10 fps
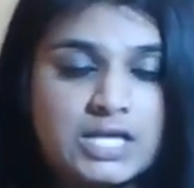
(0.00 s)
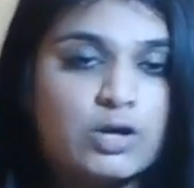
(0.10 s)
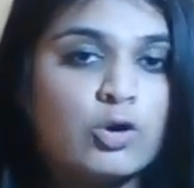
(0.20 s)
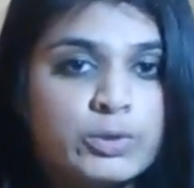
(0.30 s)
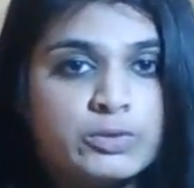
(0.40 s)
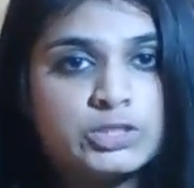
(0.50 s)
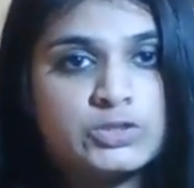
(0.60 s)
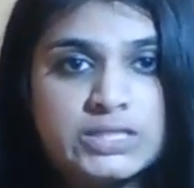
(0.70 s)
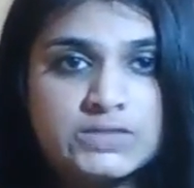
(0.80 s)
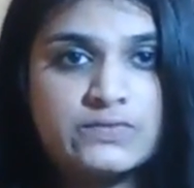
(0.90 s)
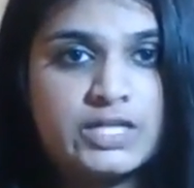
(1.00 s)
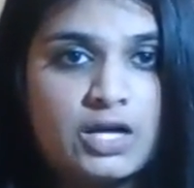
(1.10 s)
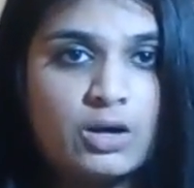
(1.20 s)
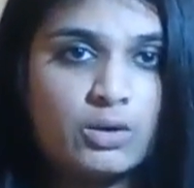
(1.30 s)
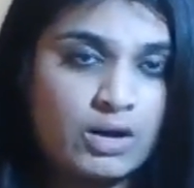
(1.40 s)
I hope you enjoyed this
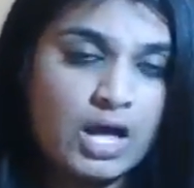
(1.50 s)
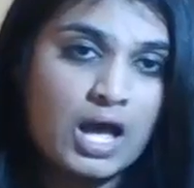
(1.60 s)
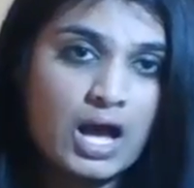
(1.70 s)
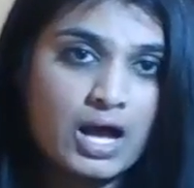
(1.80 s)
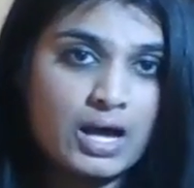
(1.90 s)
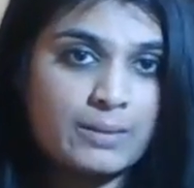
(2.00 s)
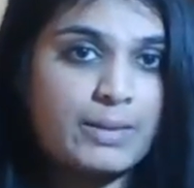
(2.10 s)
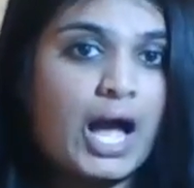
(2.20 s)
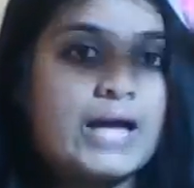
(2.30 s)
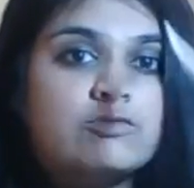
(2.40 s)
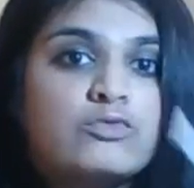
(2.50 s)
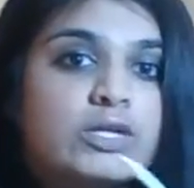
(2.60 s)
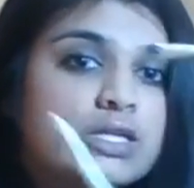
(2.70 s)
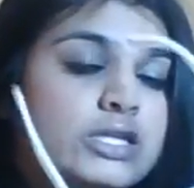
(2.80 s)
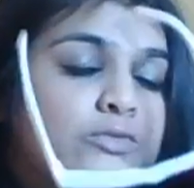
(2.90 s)
video. I
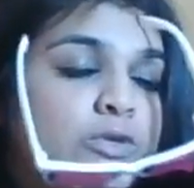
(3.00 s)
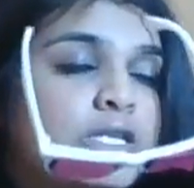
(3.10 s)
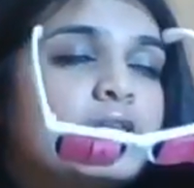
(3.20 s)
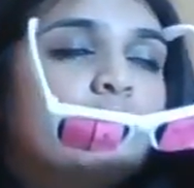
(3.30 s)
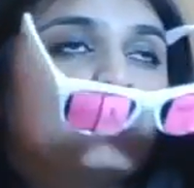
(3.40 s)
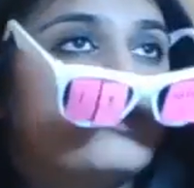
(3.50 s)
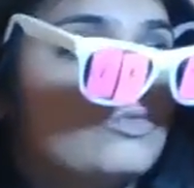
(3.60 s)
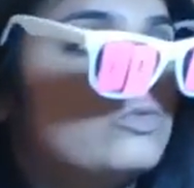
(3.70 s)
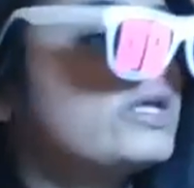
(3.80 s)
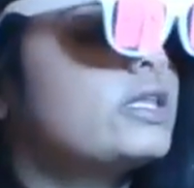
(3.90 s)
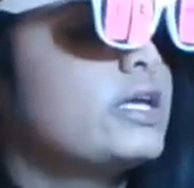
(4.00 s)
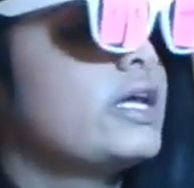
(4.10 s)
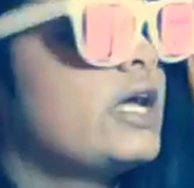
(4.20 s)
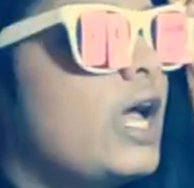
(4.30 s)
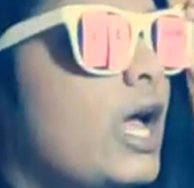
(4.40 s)
really, really,
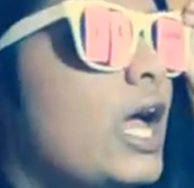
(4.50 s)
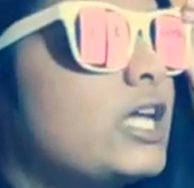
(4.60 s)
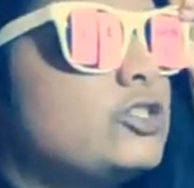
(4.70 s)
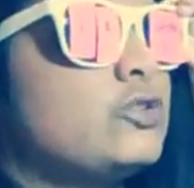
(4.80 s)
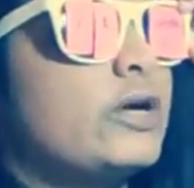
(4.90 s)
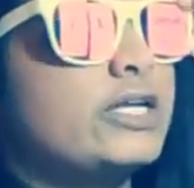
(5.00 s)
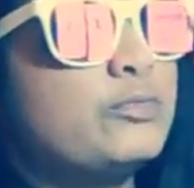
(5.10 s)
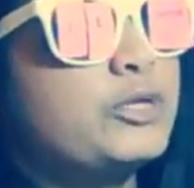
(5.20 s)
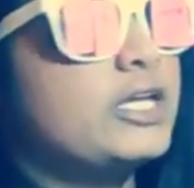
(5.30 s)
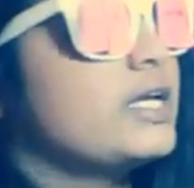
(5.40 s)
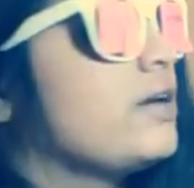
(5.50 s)
really enjoyed being